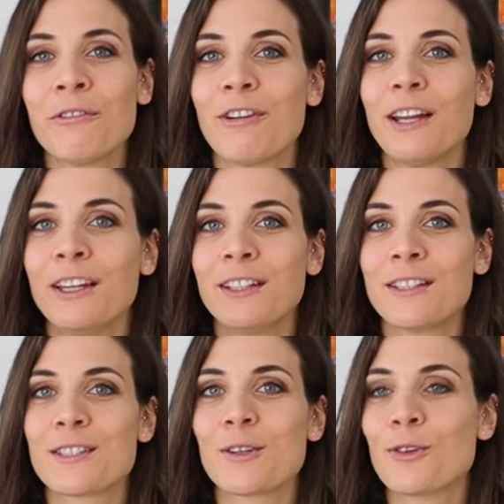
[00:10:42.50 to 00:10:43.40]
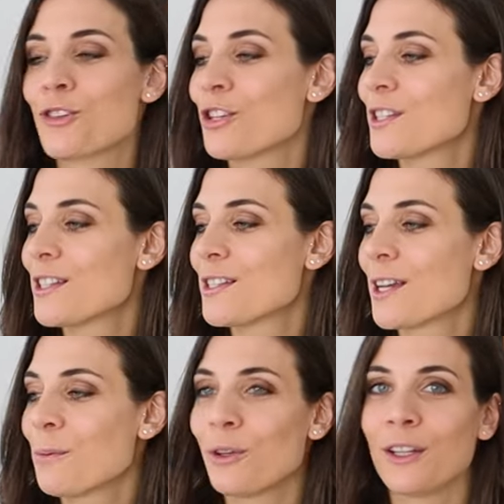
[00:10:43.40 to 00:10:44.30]
in finding the solution is the
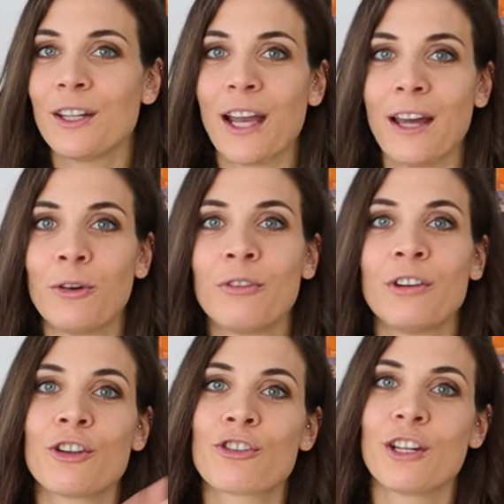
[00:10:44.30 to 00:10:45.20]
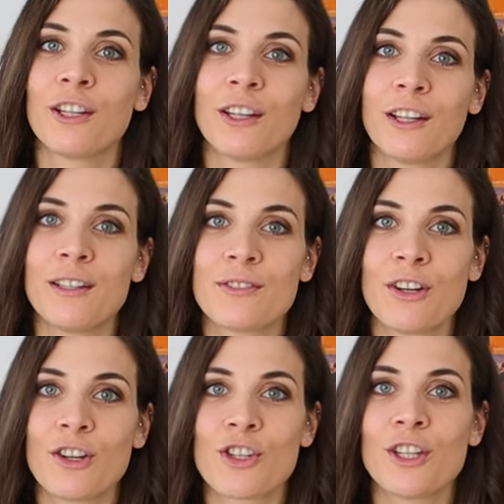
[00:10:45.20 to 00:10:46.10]
same with the adult version and the kids
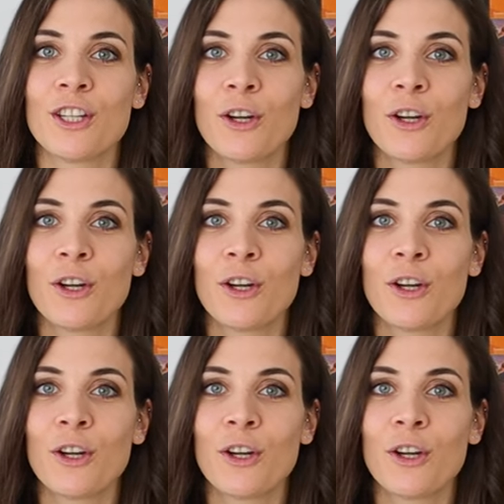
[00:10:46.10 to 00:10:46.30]
version.